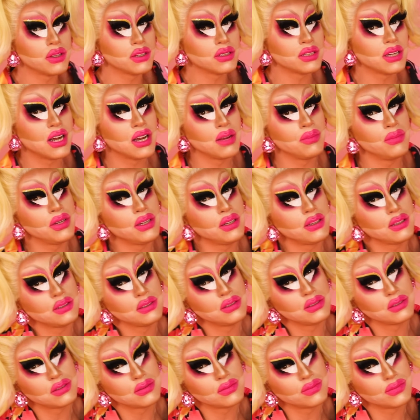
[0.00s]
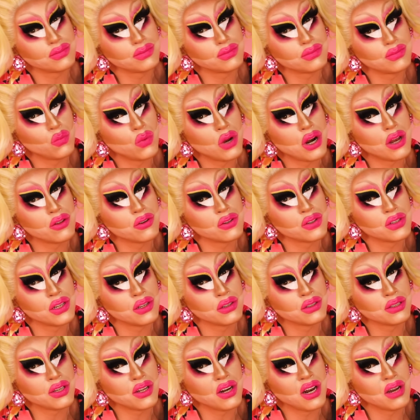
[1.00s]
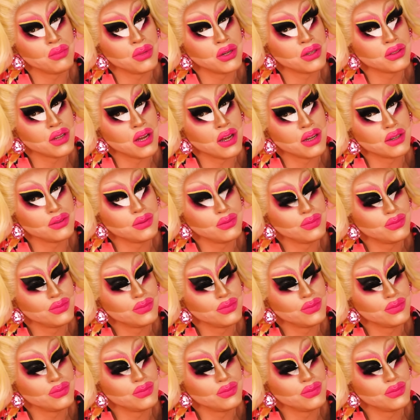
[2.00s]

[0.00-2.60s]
all the time because what other skills could I build on?